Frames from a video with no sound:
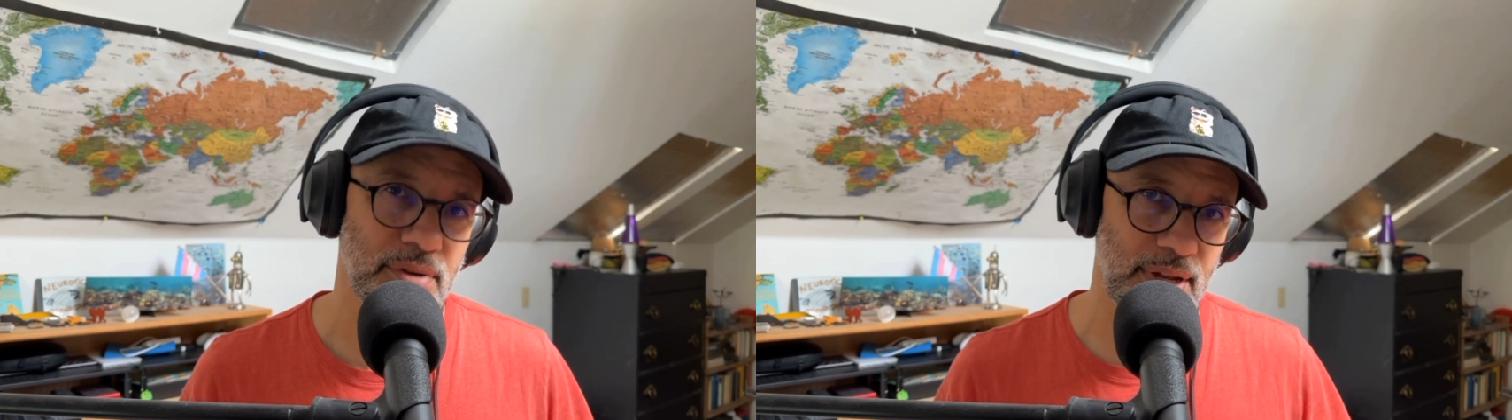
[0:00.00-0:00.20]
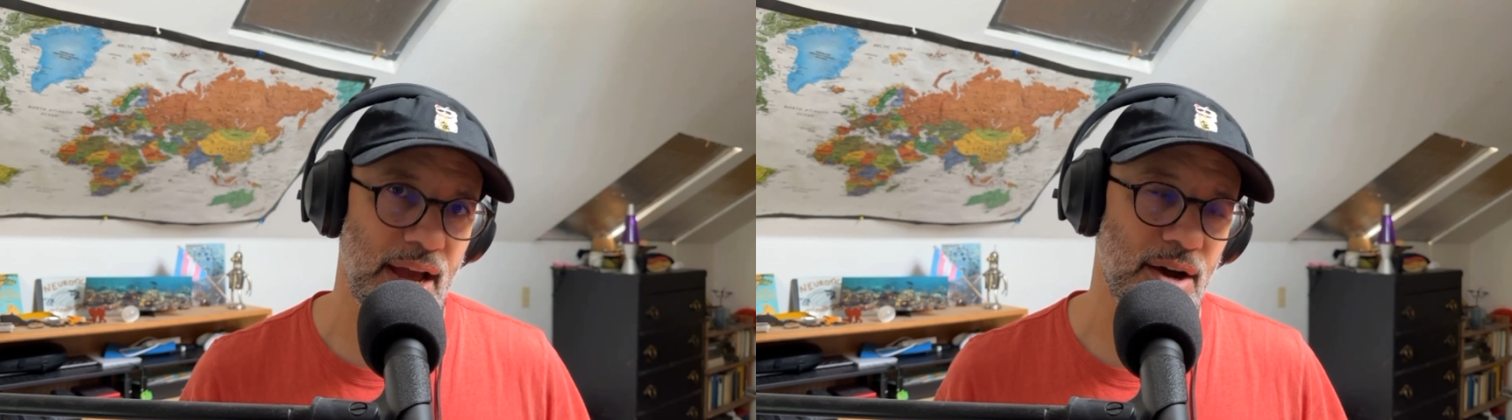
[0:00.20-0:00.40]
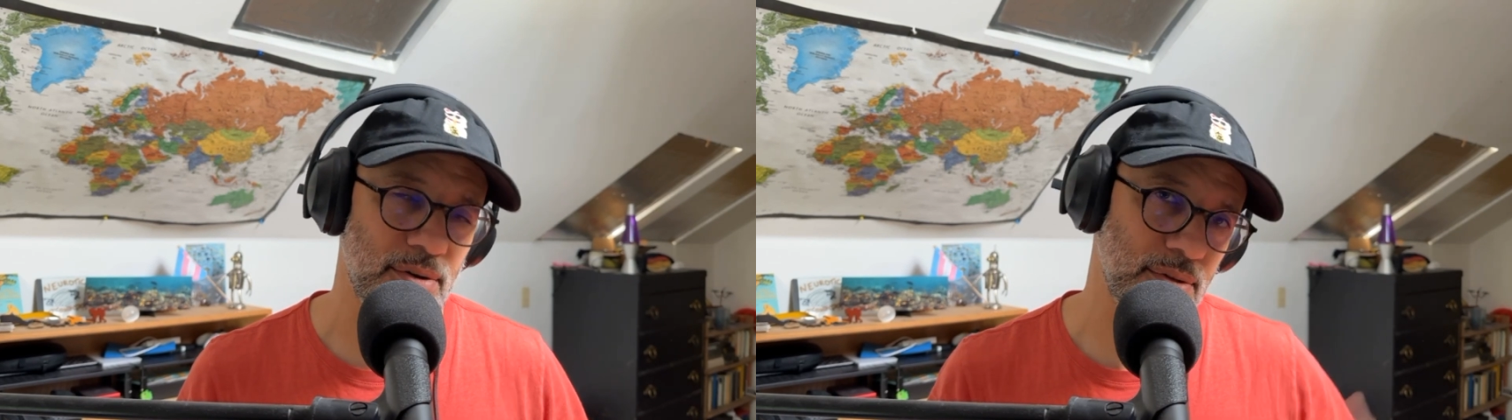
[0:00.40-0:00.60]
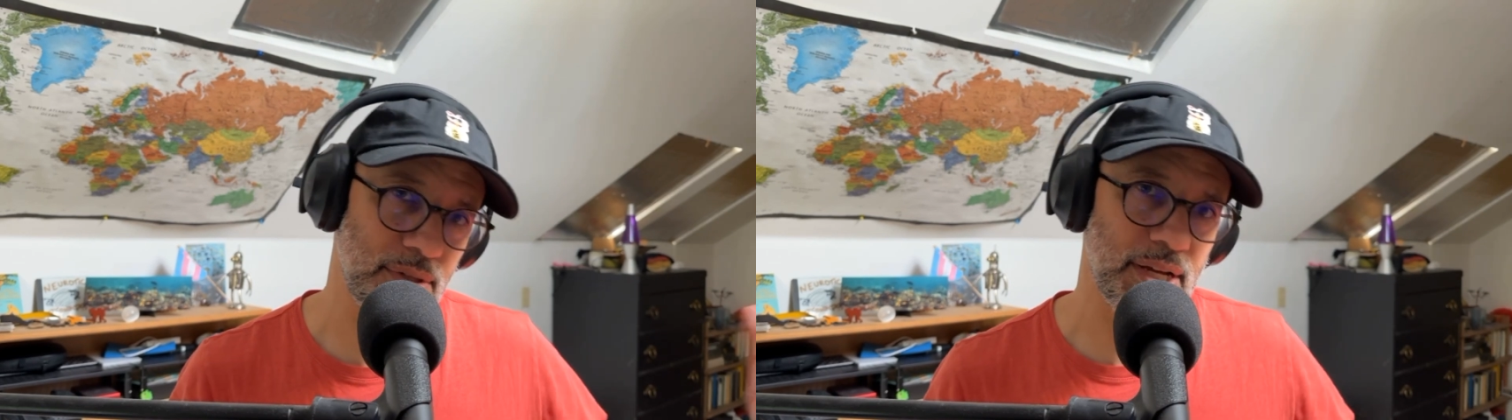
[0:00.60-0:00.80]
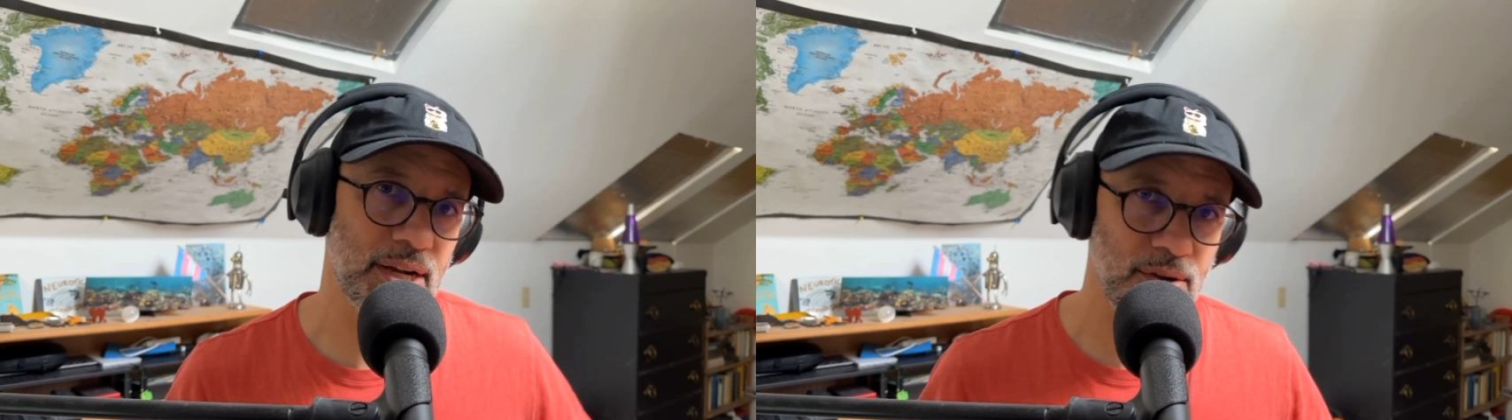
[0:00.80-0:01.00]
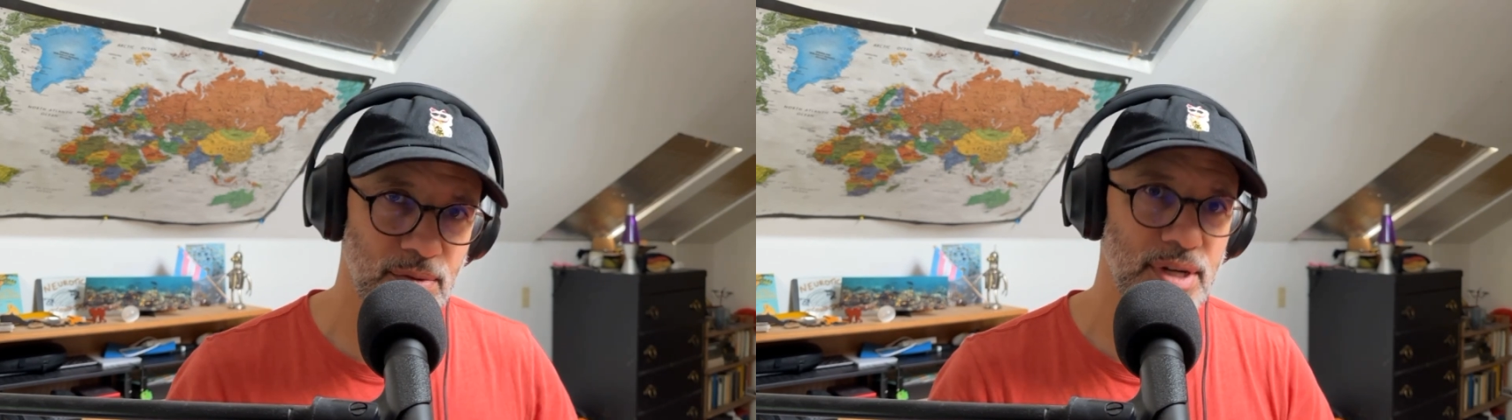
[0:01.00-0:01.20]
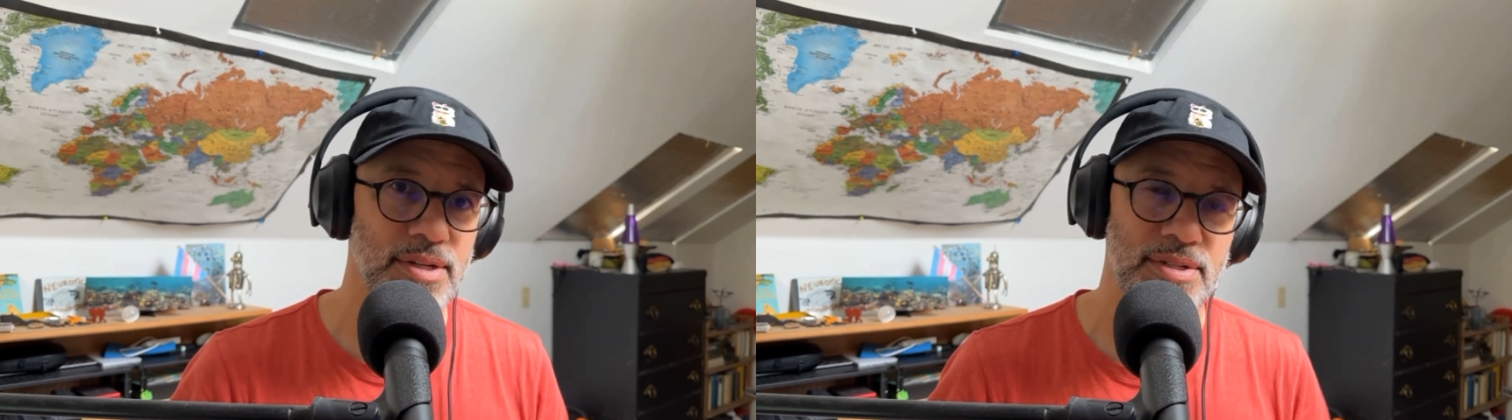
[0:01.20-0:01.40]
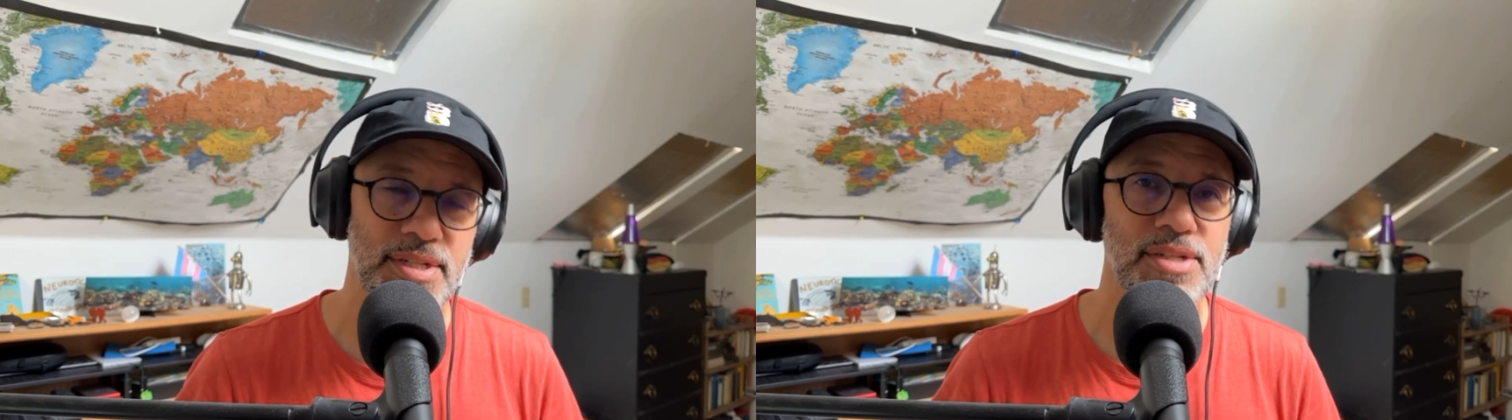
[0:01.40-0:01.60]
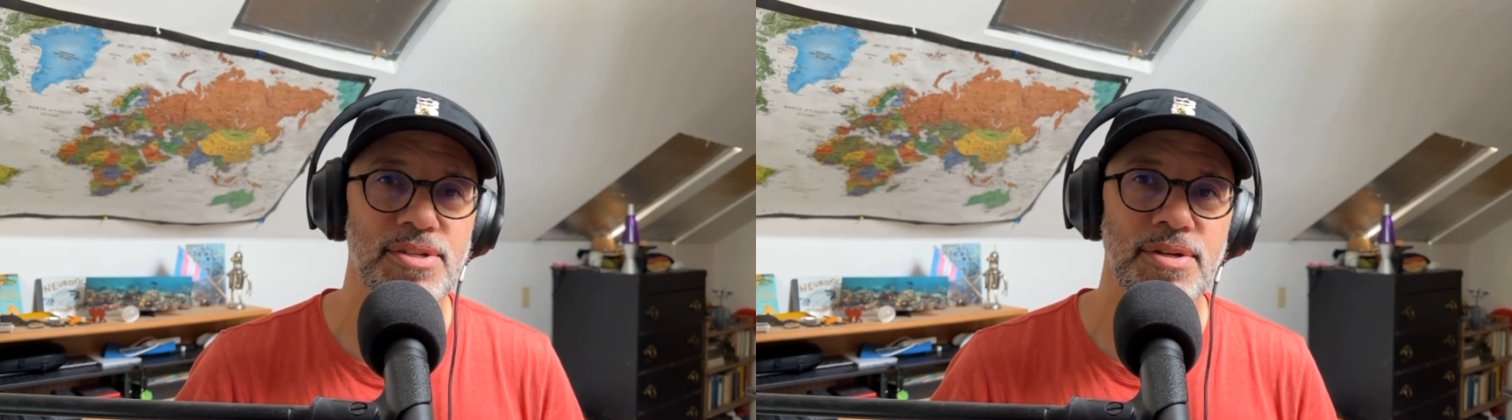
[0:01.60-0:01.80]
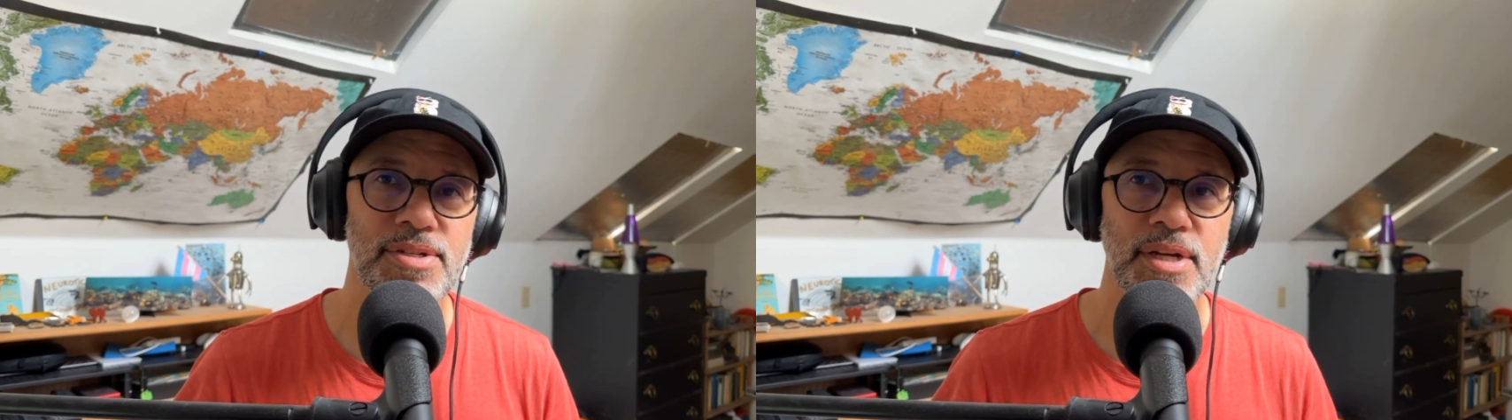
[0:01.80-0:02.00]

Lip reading: now, like I was 6 years